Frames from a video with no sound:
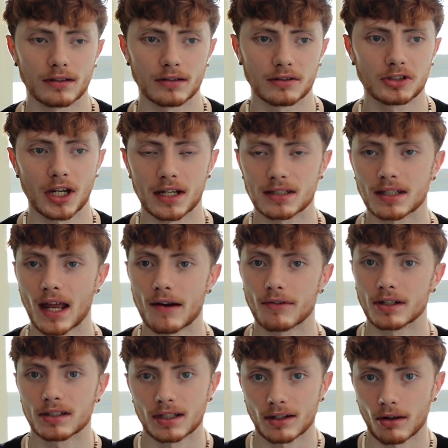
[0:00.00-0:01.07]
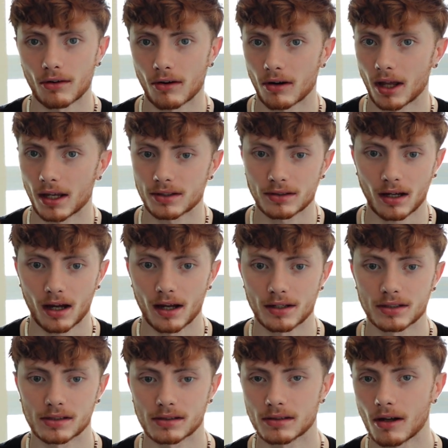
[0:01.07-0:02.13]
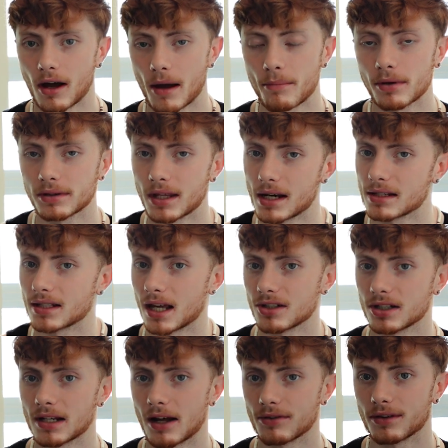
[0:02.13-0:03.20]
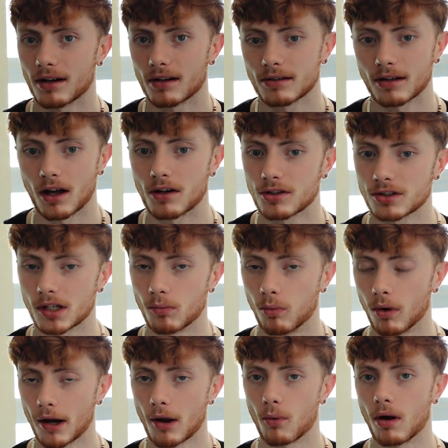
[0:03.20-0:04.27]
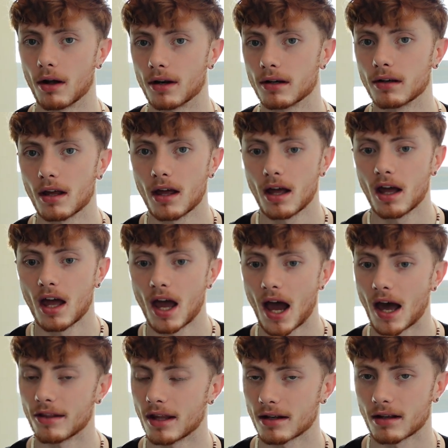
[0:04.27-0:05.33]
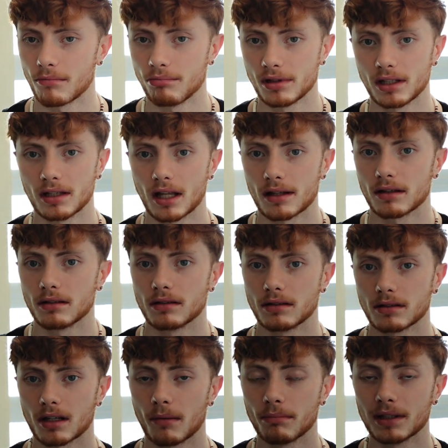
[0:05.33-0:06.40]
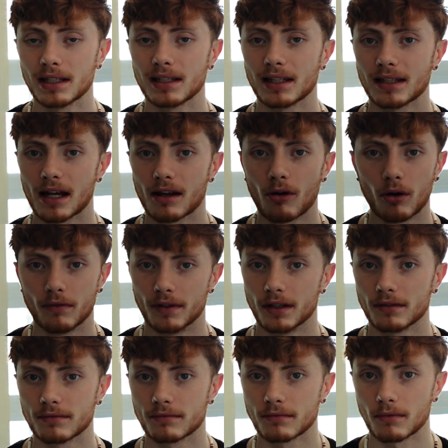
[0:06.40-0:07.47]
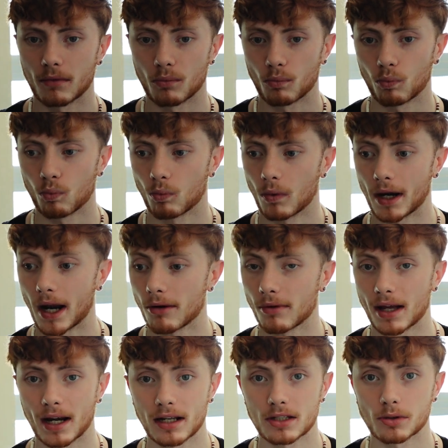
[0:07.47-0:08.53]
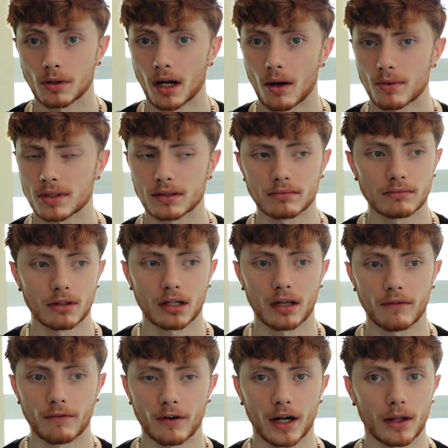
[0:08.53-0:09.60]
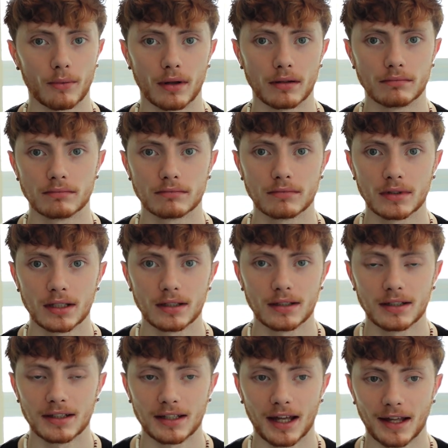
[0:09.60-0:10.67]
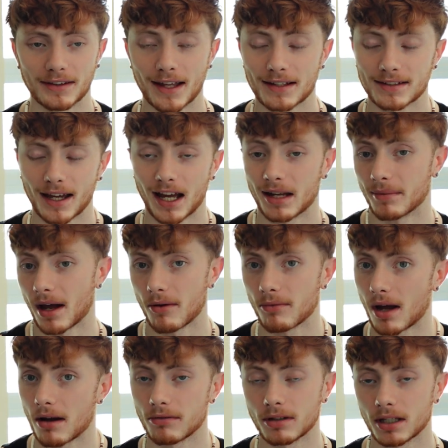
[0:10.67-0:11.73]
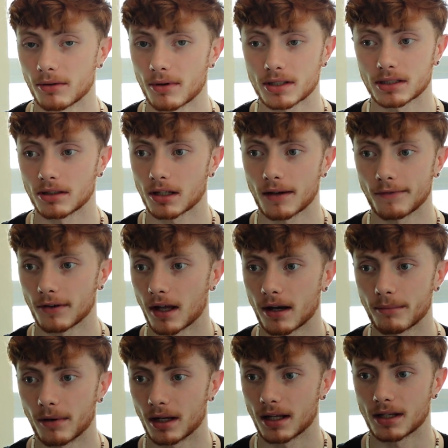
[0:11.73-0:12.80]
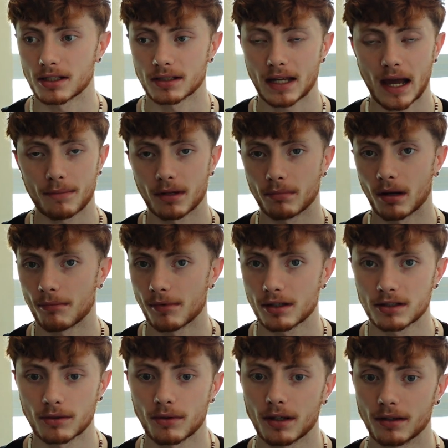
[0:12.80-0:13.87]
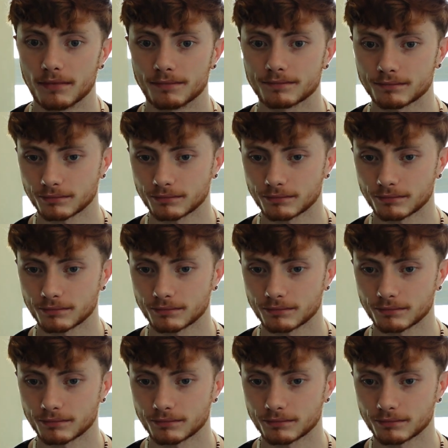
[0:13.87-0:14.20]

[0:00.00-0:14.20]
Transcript: chasing every single girl I saw. I put that intention out there, understood what I wanted, and then completely let go of it. When I ran into her, I wasn't looking for anyone at that time. I really wasn't looking for anybody. I just happened to bump into her, and